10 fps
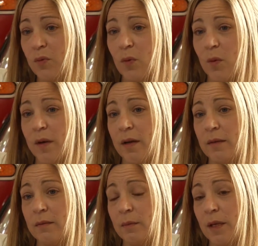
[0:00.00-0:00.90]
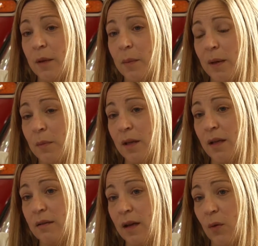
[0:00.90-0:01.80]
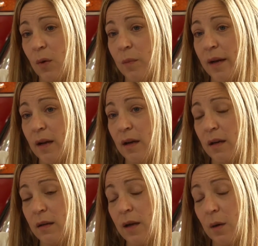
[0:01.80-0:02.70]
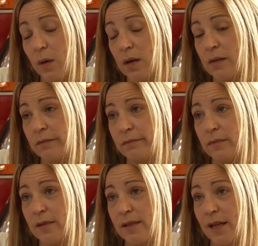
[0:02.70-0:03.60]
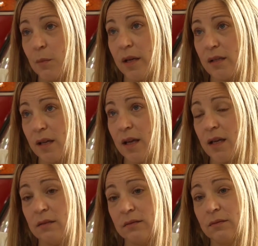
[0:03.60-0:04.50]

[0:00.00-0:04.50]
forward minute by minute, hour by hour, day by day,